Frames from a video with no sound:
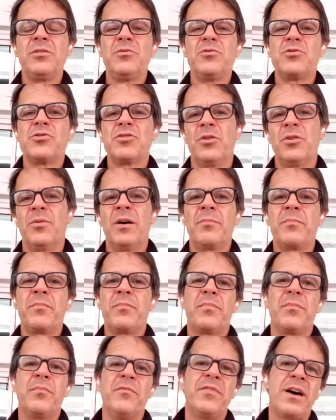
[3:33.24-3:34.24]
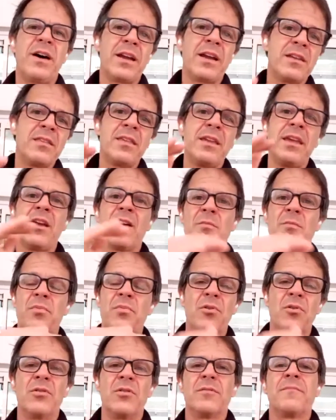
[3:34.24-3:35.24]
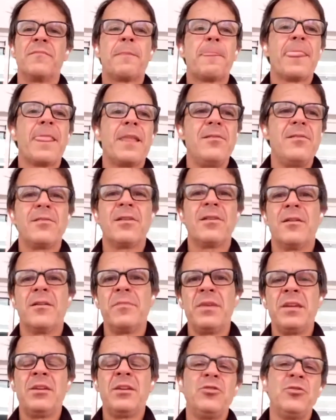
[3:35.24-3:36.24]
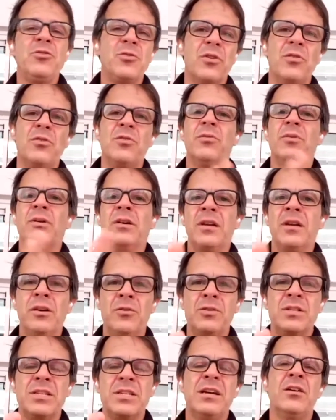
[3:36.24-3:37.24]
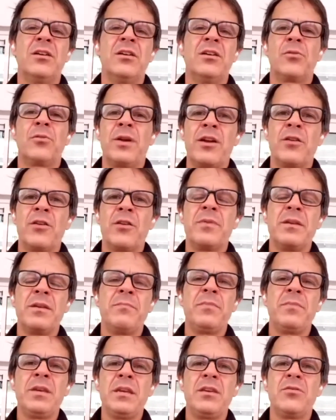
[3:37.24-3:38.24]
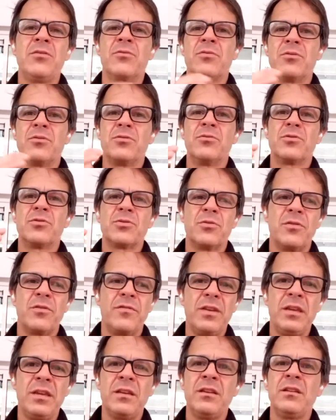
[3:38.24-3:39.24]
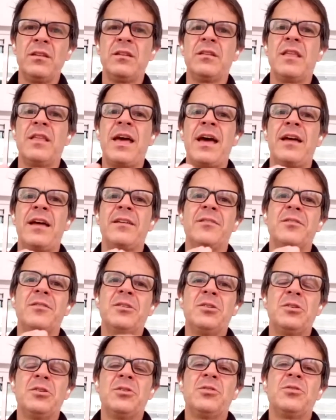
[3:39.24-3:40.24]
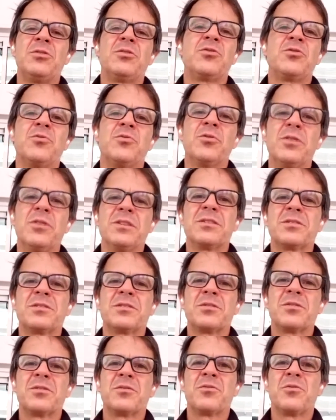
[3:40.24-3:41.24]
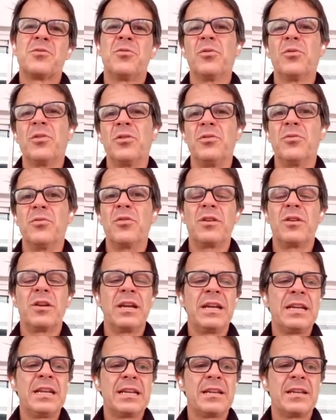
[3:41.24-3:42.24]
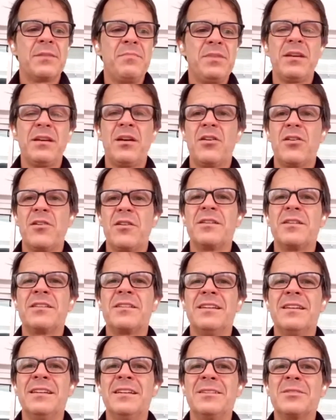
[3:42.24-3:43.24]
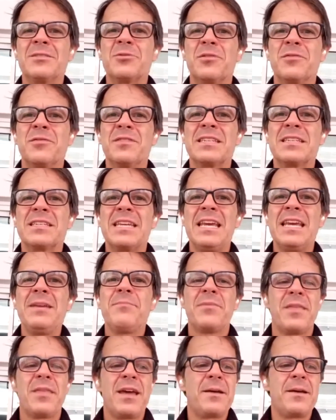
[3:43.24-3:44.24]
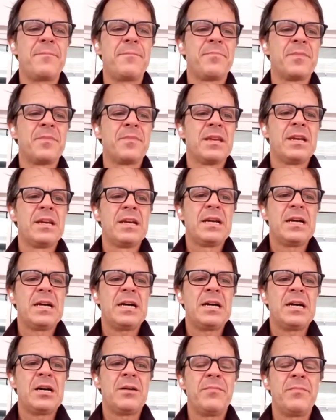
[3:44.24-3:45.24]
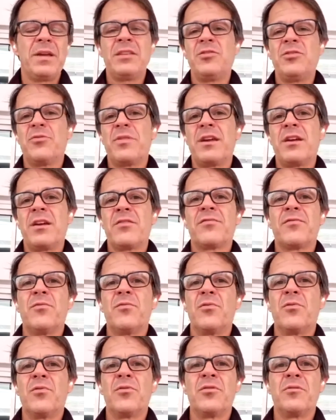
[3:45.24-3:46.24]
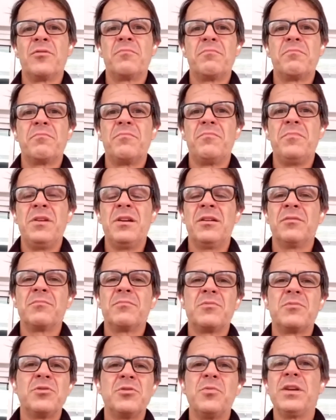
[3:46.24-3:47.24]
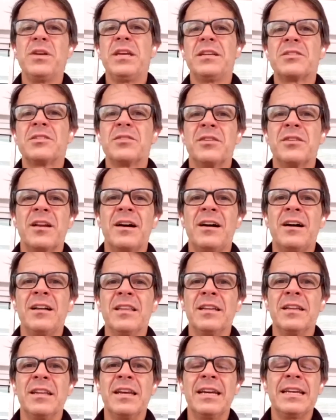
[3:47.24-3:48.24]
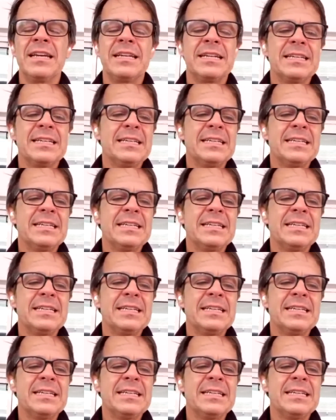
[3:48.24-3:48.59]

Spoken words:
show up via the airport, you come in, you go to a hotel or an Airbnb, you're sort of in that tourist corridor, and it can be hard to sort of escape that. And you're there for, 2 weeks on a holiday.